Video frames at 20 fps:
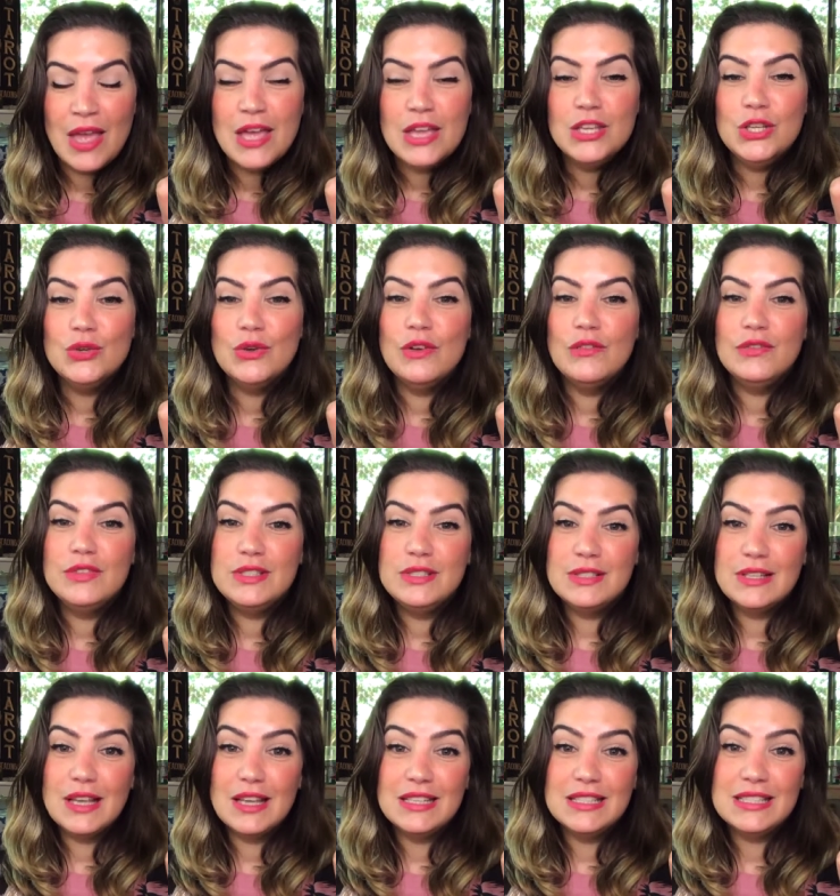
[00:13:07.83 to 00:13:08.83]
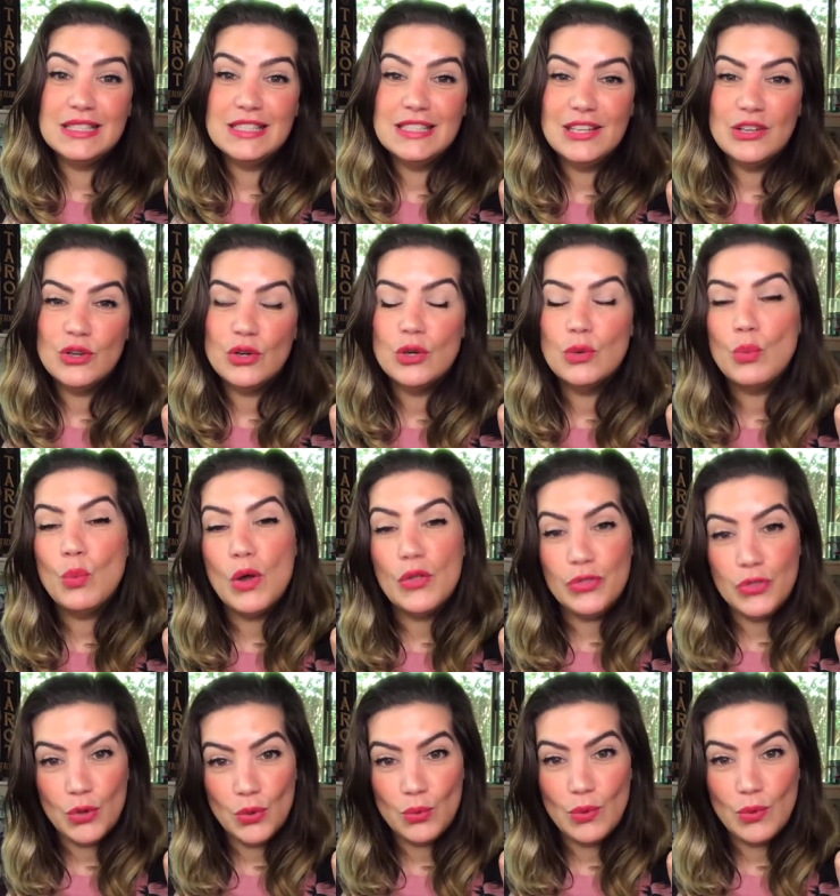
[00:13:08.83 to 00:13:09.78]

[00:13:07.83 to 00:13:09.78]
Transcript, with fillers: you have considered what the